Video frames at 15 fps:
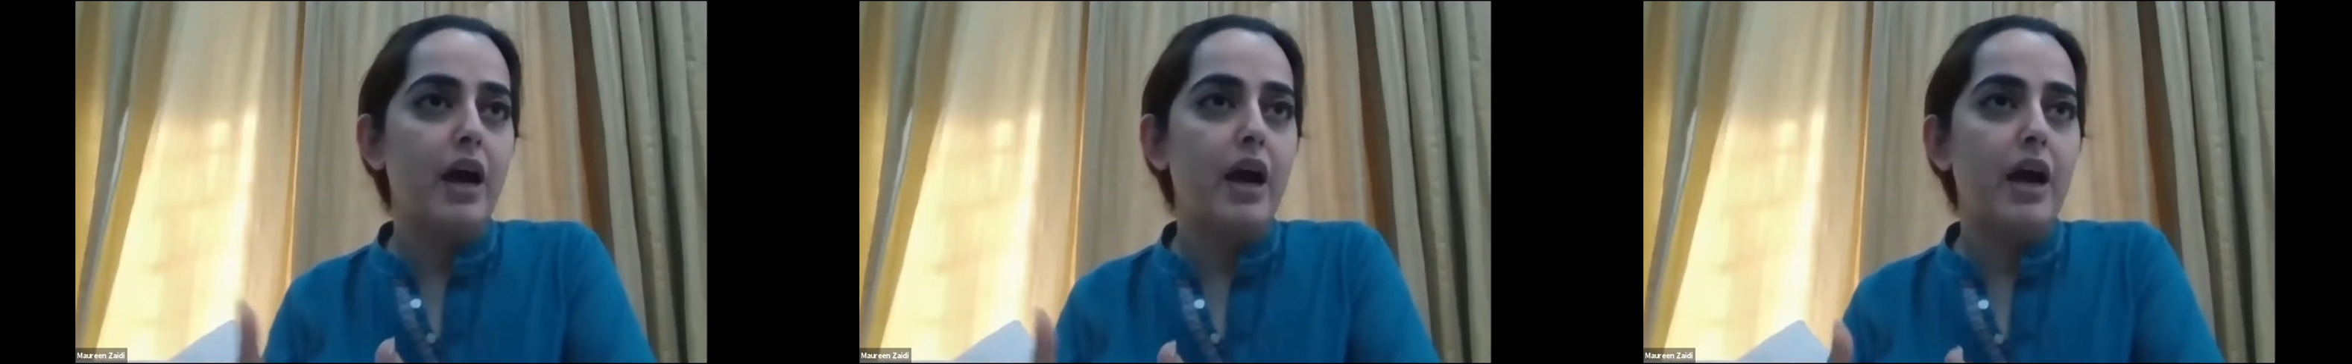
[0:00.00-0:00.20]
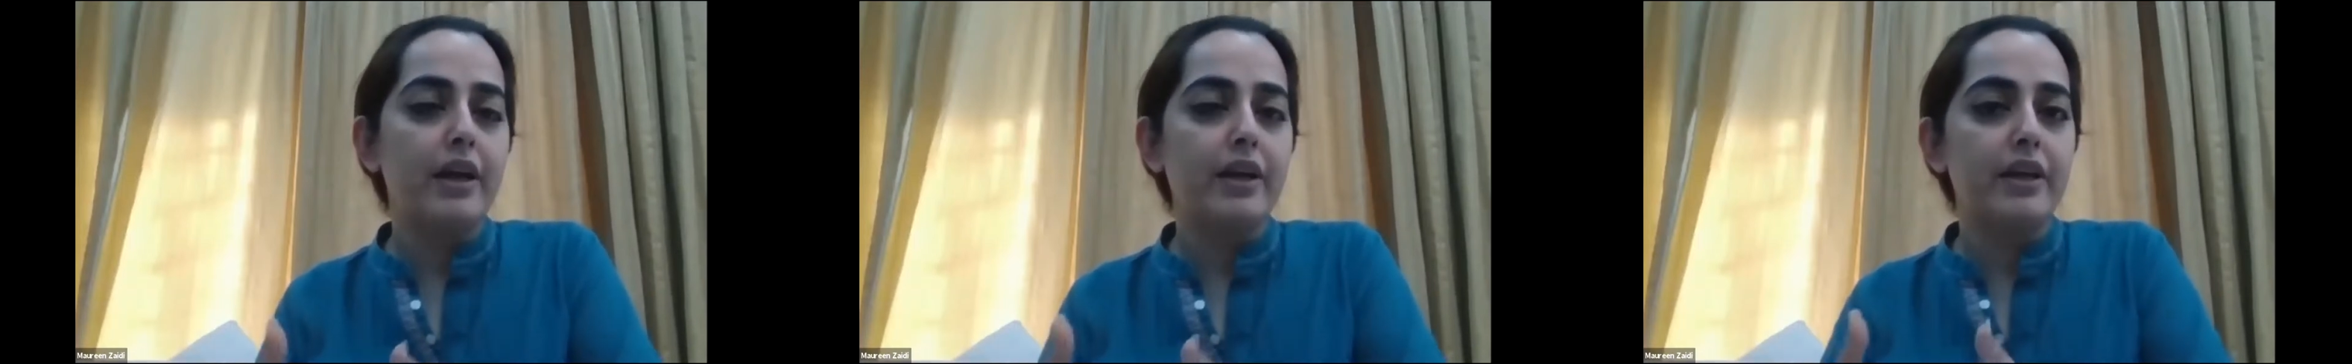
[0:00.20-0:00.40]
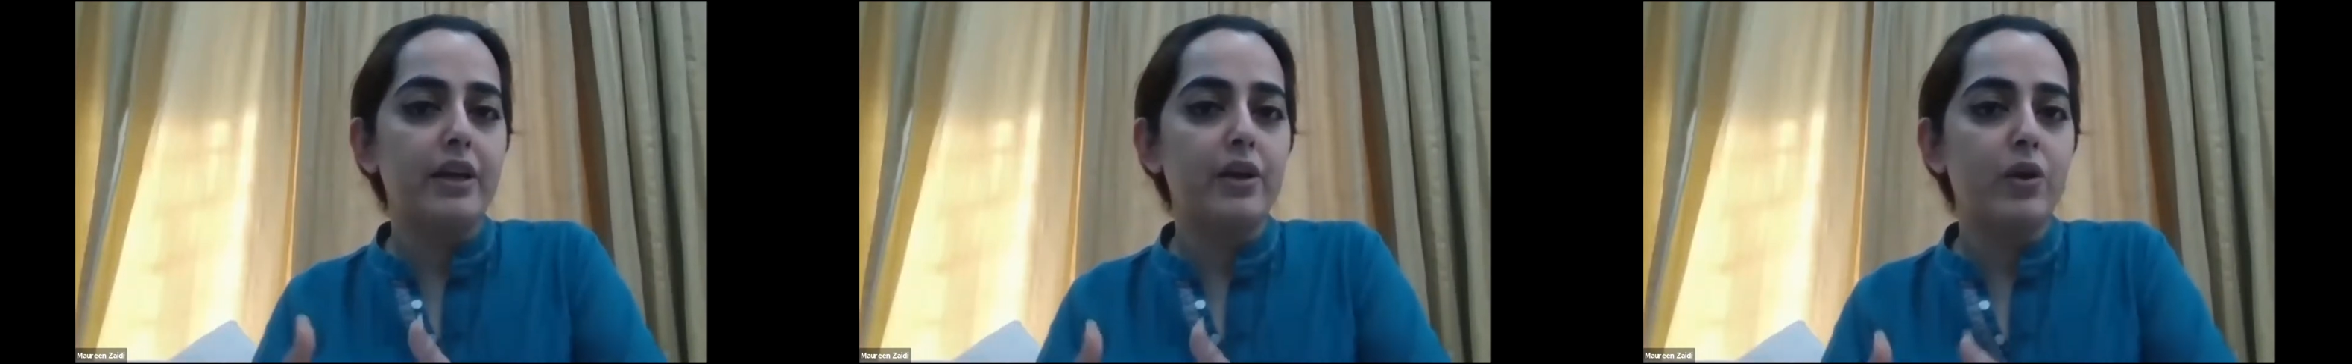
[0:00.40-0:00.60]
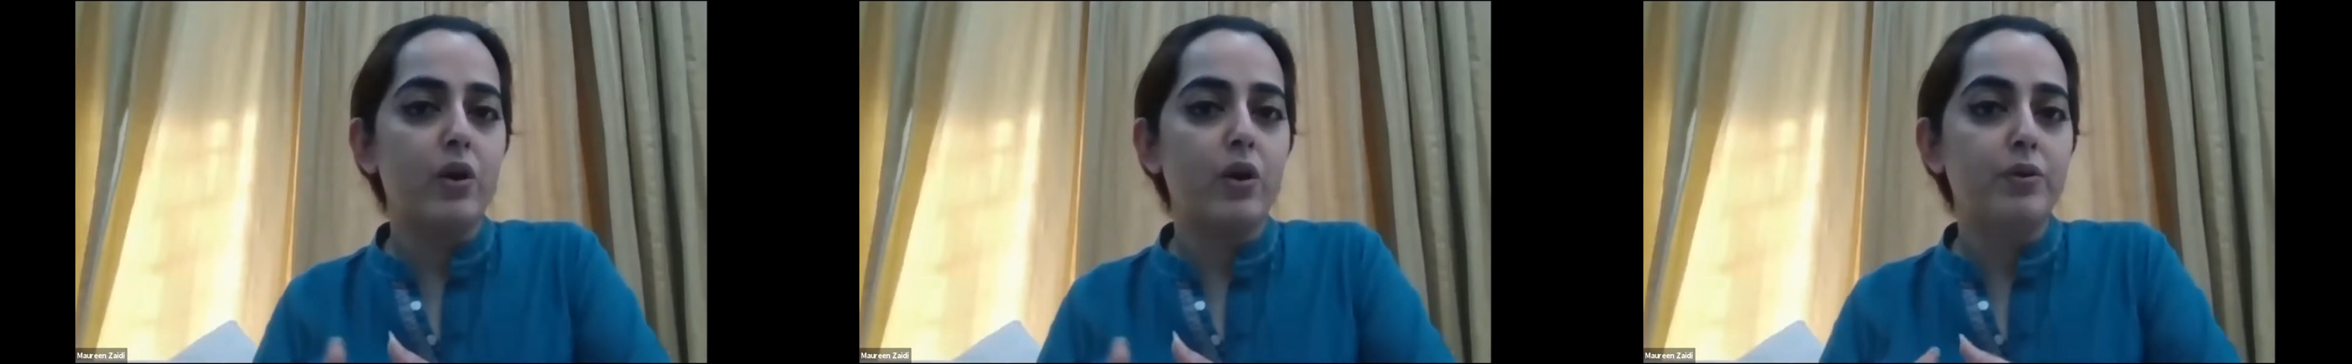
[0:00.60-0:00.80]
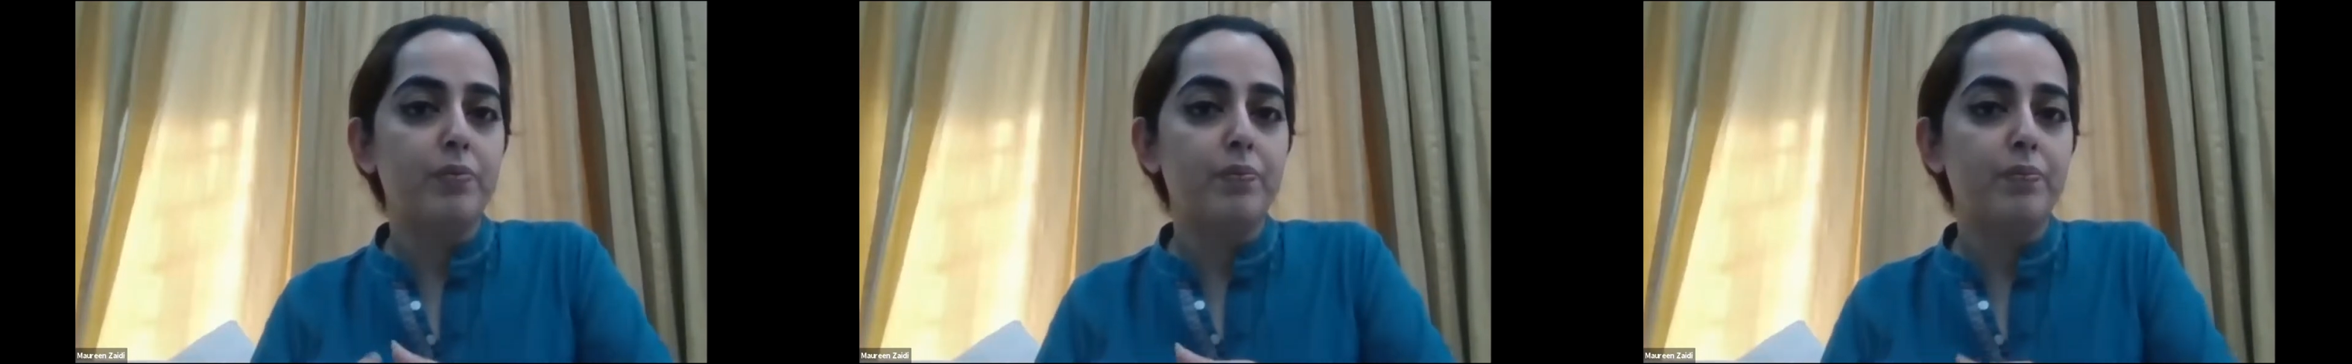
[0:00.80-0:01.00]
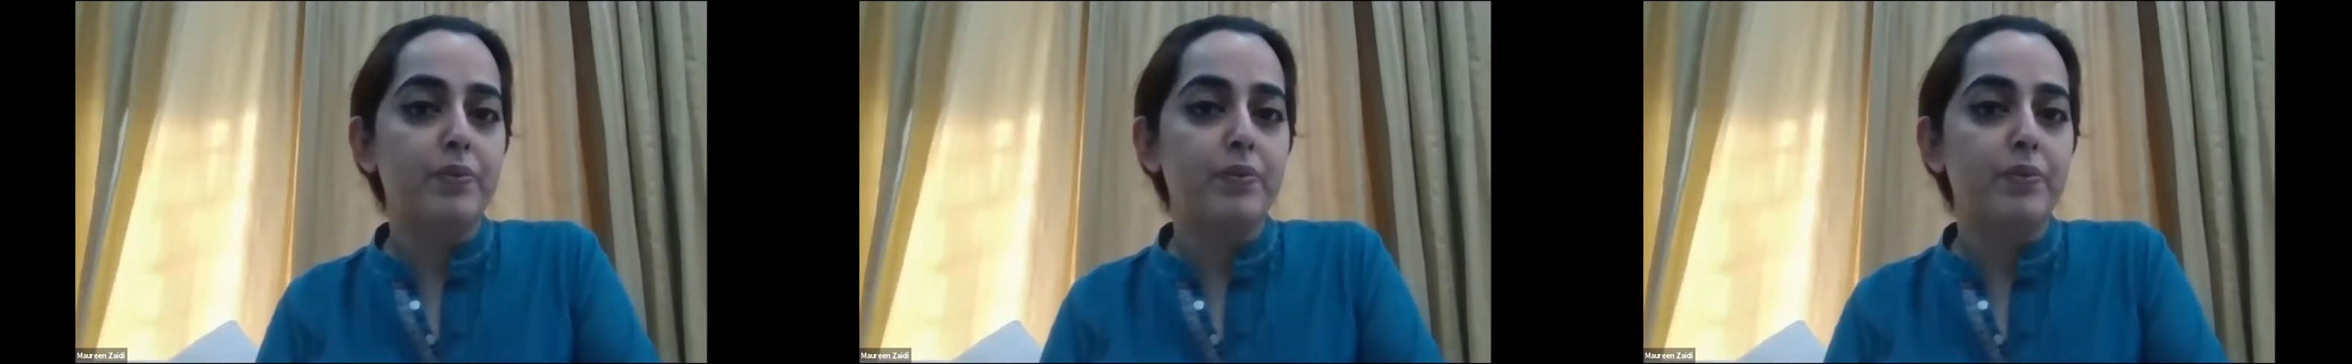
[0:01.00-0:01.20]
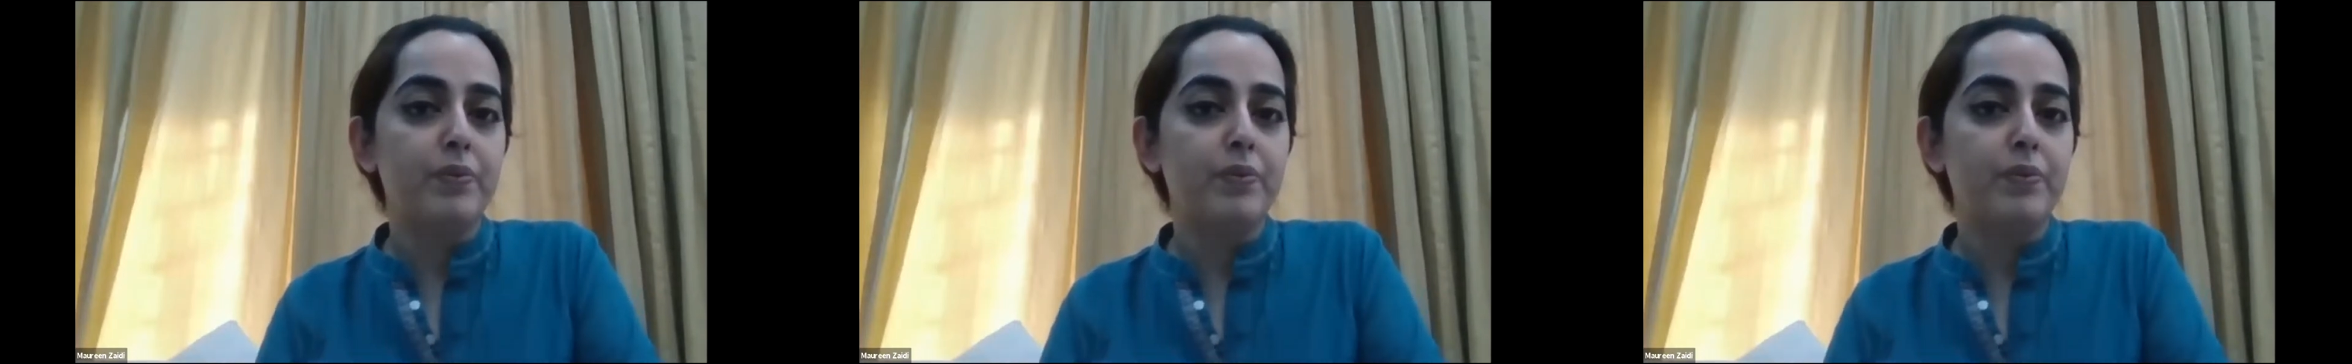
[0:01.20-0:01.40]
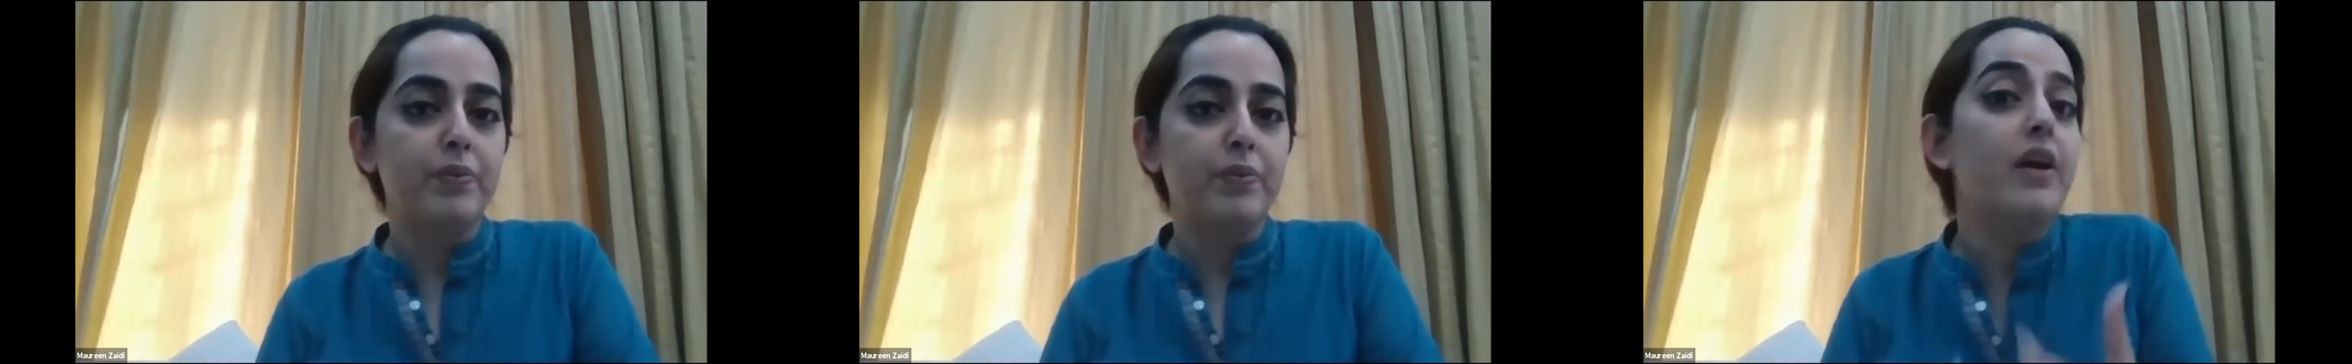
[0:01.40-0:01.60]
I cannot
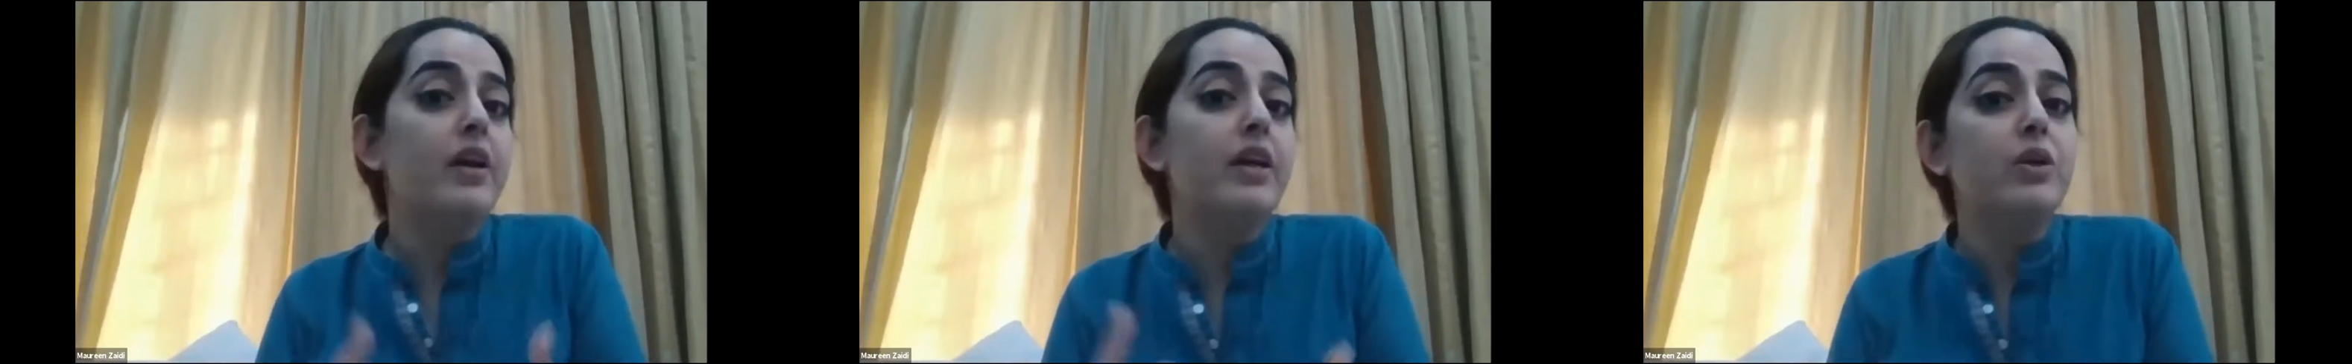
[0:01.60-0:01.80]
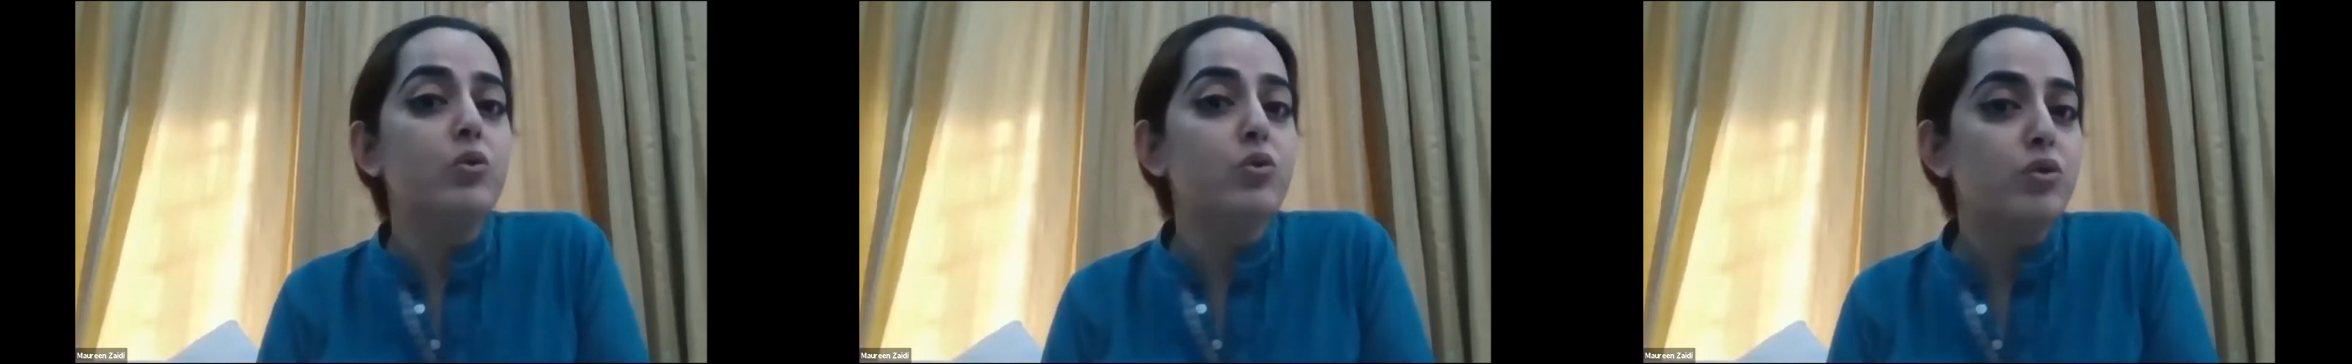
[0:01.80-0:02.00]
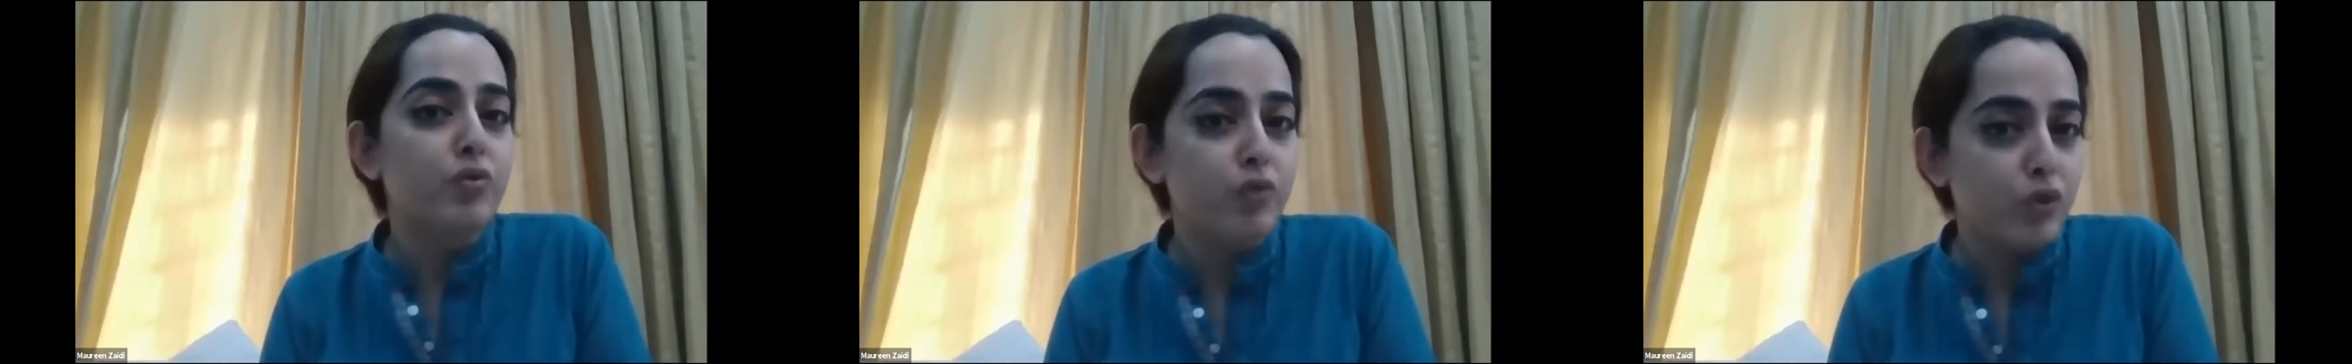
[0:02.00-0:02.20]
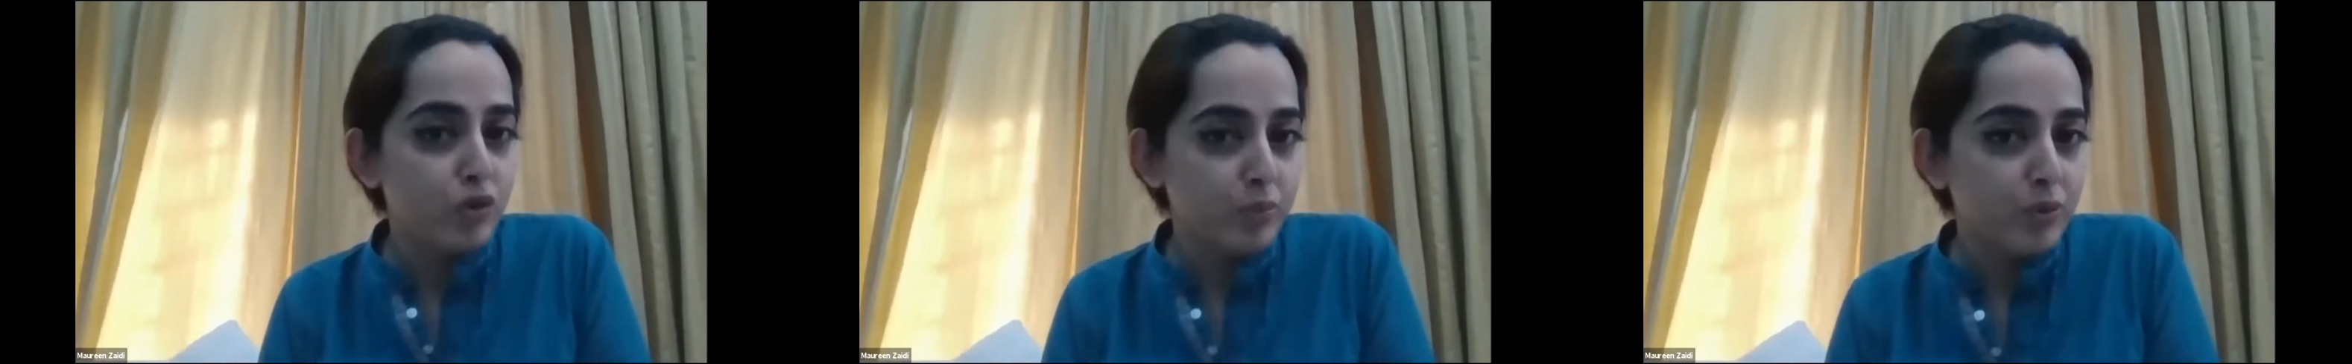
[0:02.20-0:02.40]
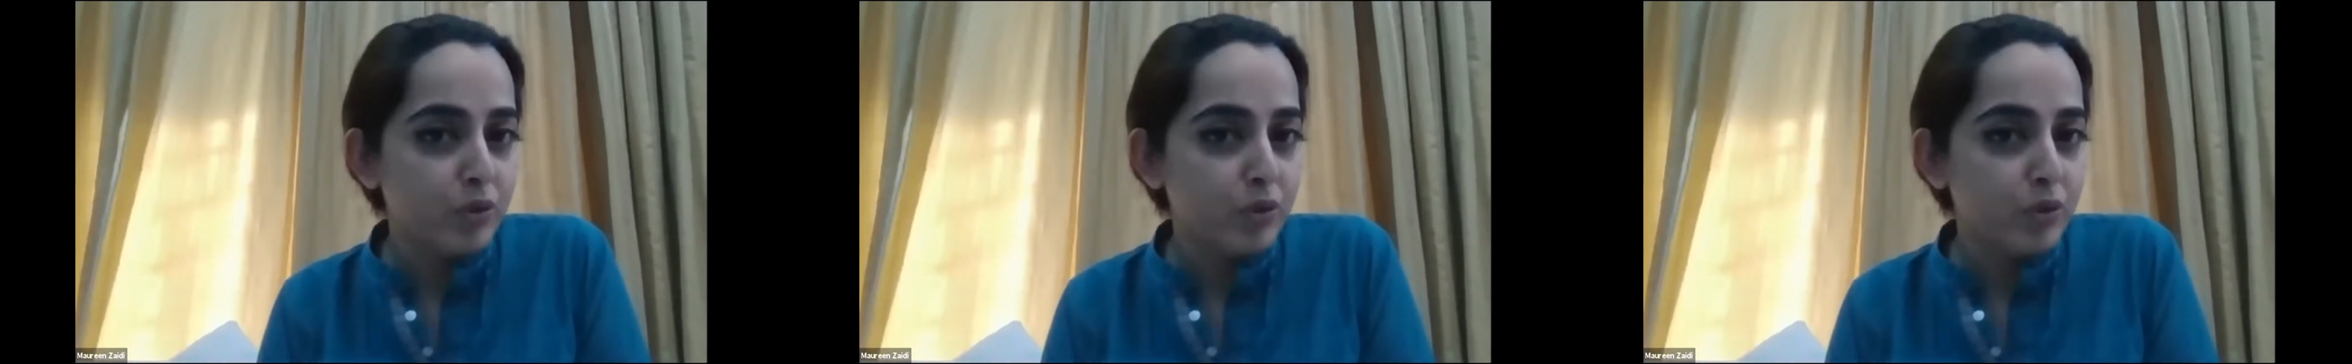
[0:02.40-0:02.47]
necessarily use the force